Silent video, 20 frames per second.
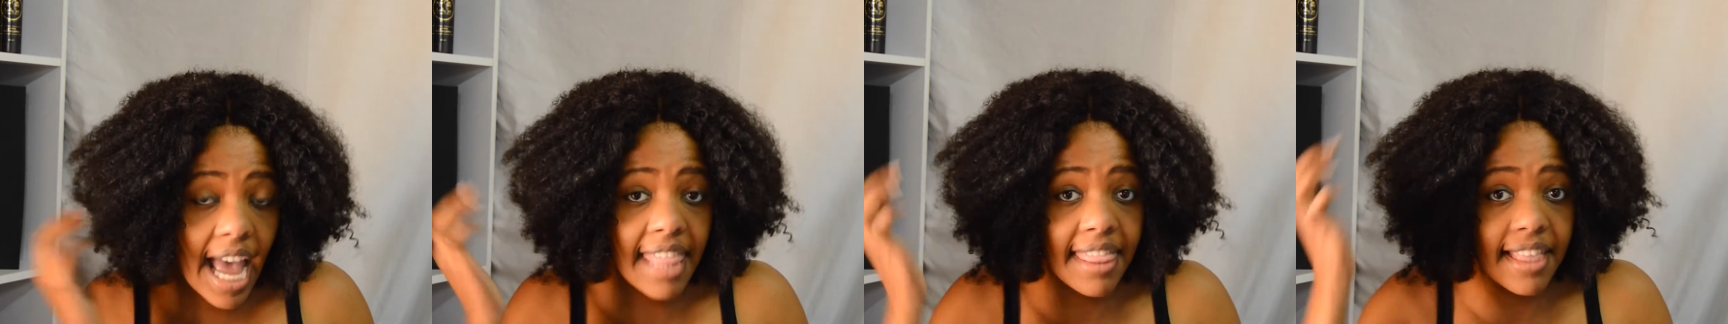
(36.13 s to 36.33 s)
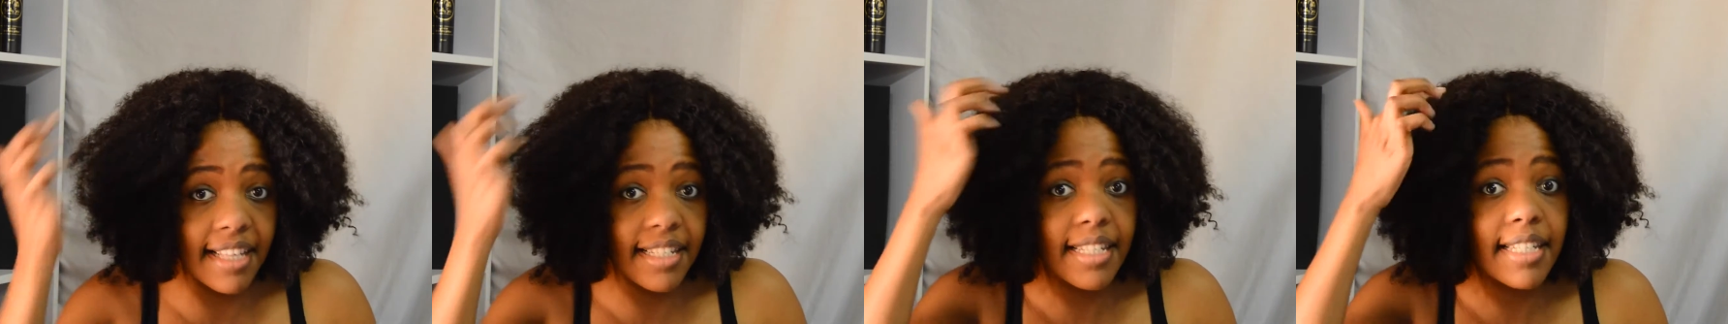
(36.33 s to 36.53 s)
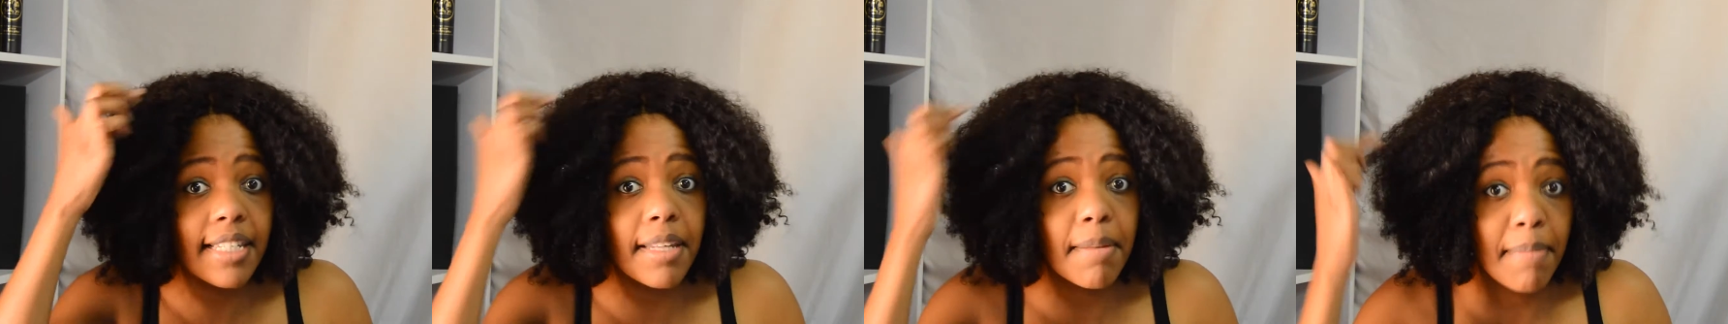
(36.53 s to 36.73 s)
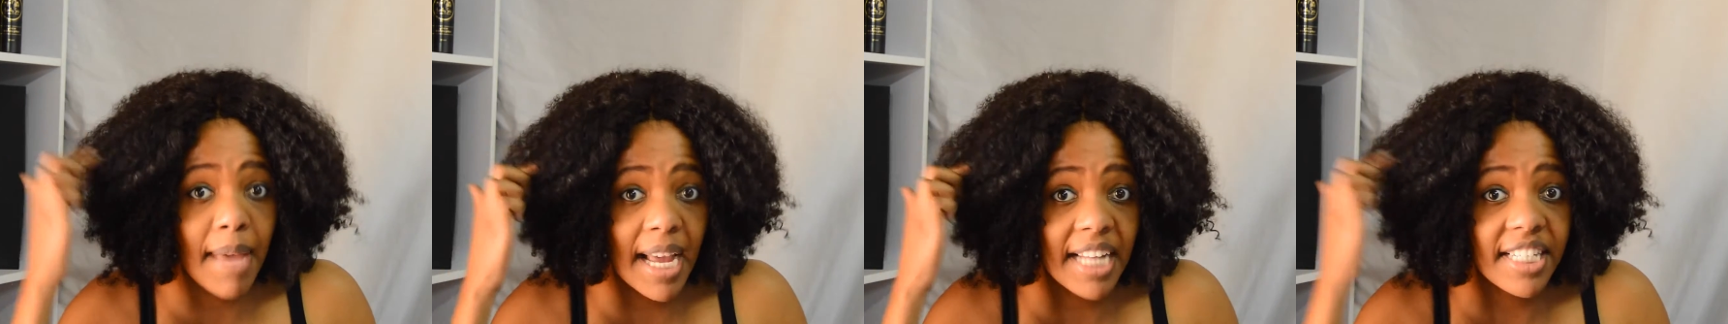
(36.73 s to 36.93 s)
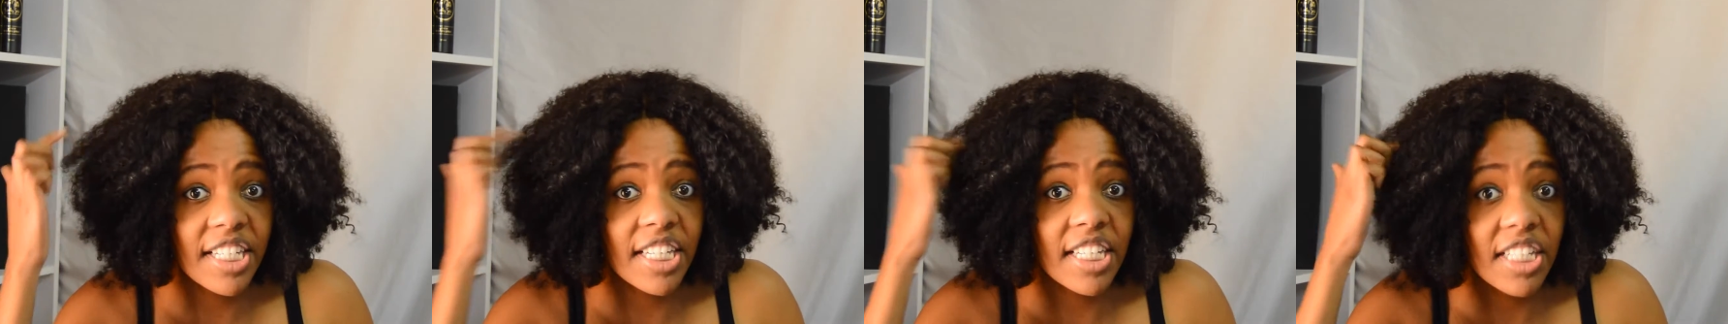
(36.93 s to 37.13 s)
and this is a
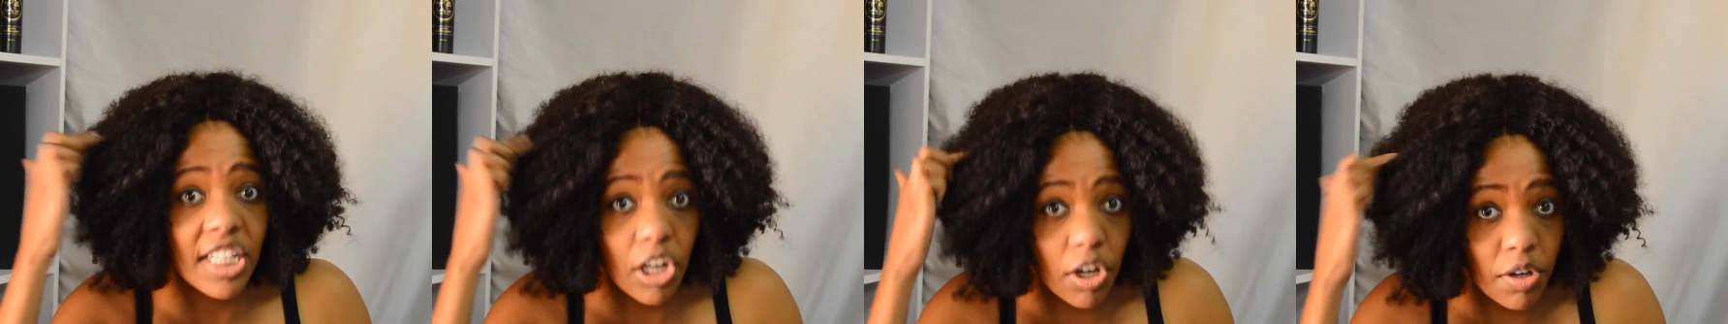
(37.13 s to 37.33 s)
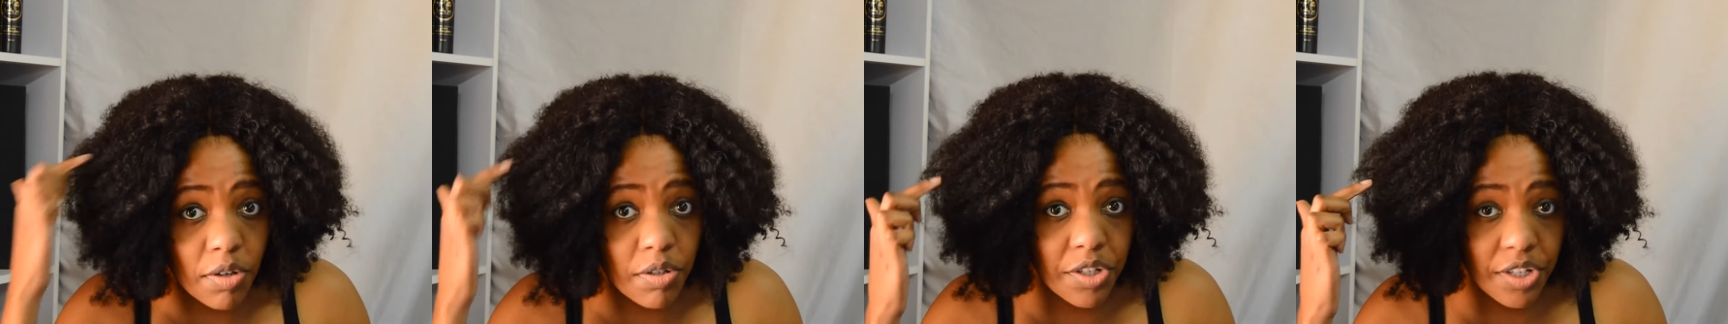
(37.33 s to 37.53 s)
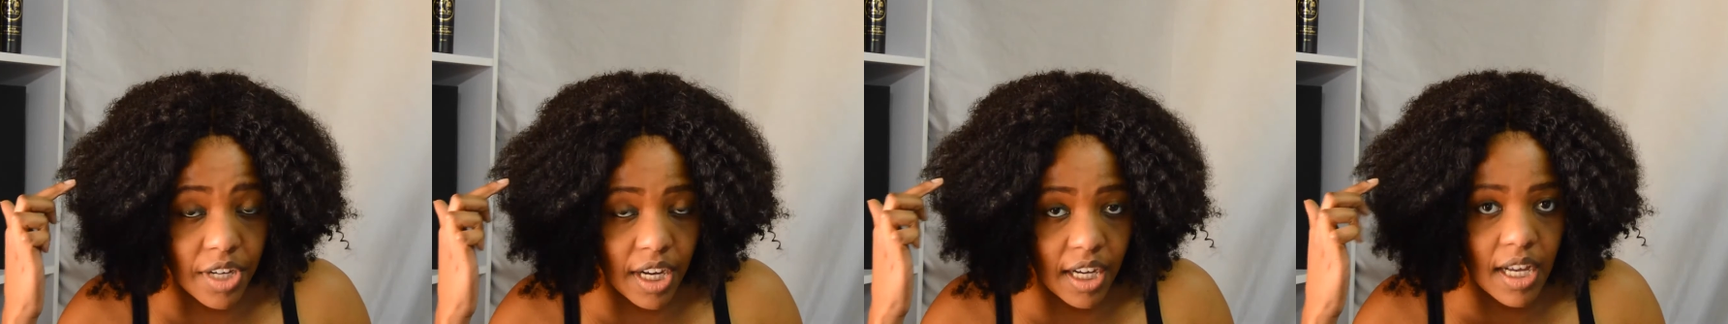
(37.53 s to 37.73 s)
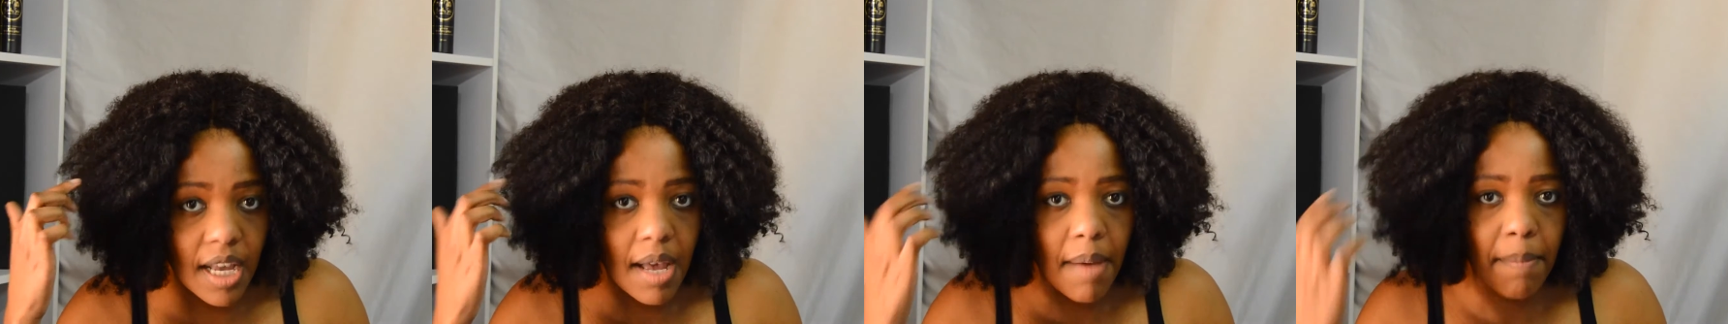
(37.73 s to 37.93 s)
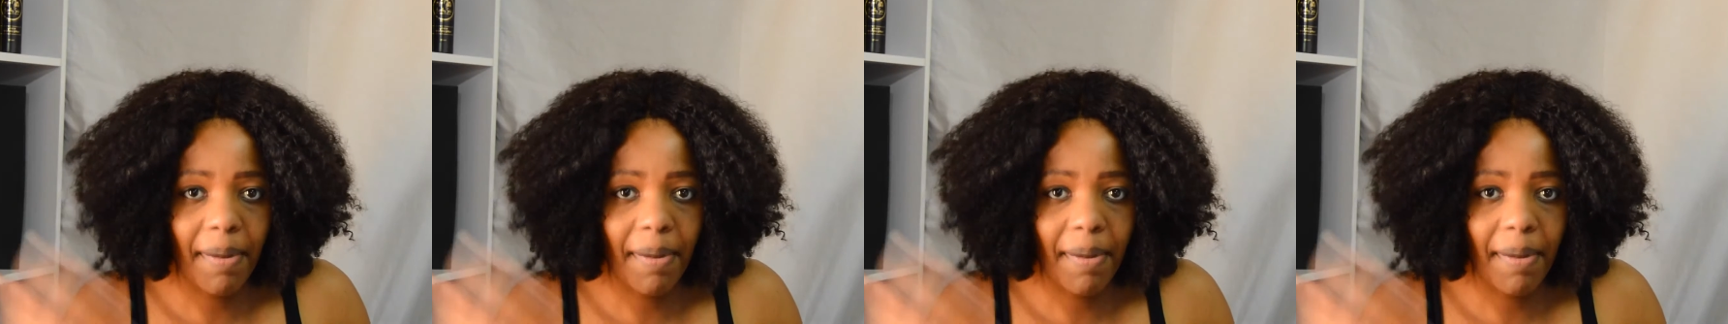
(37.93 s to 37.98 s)
matching closure.